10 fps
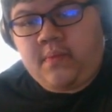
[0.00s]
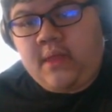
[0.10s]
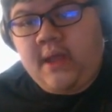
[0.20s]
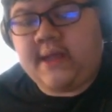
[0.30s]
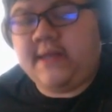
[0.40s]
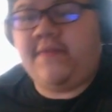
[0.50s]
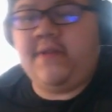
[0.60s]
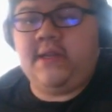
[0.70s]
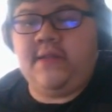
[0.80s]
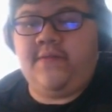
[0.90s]
I can
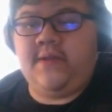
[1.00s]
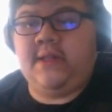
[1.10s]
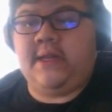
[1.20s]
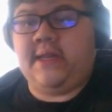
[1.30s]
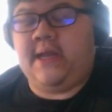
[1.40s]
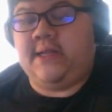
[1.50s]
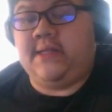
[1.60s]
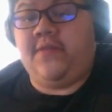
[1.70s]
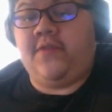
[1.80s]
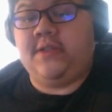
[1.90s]
definitely feel like there are
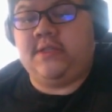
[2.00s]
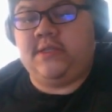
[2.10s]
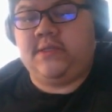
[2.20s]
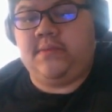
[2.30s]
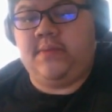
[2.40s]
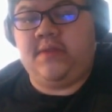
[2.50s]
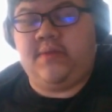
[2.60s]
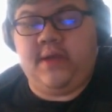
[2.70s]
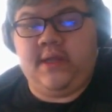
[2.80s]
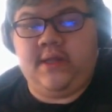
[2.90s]
differences
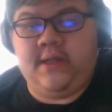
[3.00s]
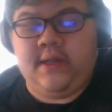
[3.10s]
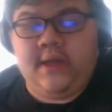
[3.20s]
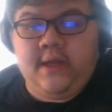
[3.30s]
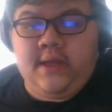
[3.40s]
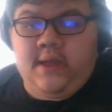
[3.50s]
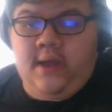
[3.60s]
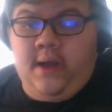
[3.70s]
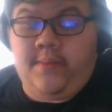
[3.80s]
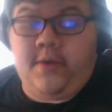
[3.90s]
between
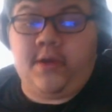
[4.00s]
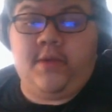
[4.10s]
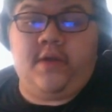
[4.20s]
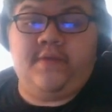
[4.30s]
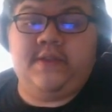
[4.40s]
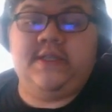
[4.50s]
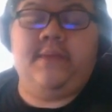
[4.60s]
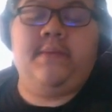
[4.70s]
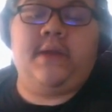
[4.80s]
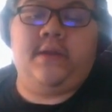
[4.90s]
Pokemon of the
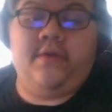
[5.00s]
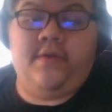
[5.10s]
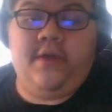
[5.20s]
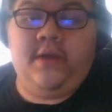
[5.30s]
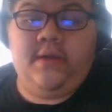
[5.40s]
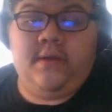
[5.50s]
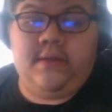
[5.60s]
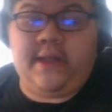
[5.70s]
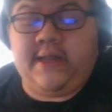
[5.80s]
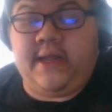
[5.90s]
same category.
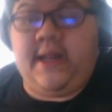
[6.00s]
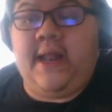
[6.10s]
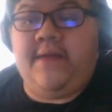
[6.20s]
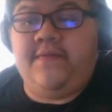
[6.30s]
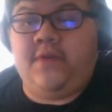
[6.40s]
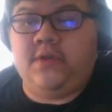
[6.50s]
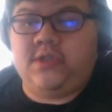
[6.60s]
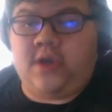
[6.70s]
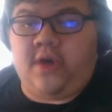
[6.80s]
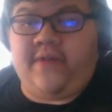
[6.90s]
Like their
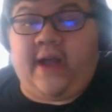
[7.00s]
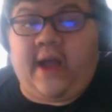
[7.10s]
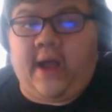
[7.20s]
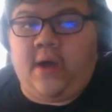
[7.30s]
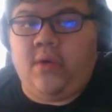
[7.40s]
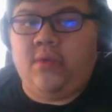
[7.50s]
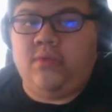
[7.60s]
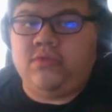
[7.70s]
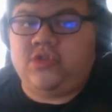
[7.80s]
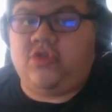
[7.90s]
levels of how
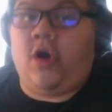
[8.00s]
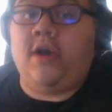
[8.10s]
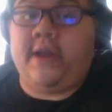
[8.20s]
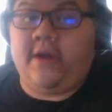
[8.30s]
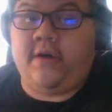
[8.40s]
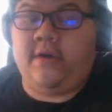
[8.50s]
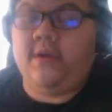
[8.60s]
strong they are.